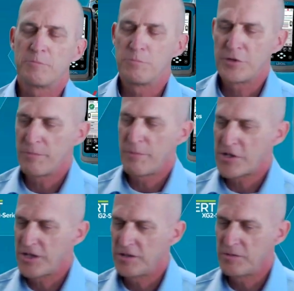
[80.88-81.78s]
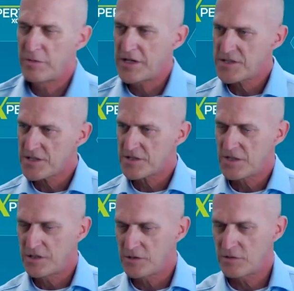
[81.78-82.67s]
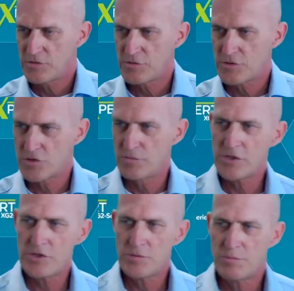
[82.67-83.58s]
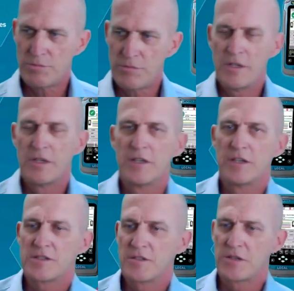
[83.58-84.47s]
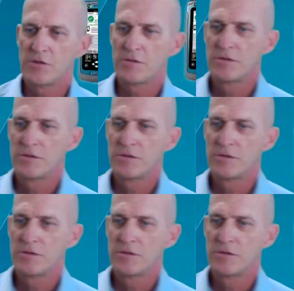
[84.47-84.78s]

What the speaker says: pretty much at the basics. Can you switch? Yes, thank you.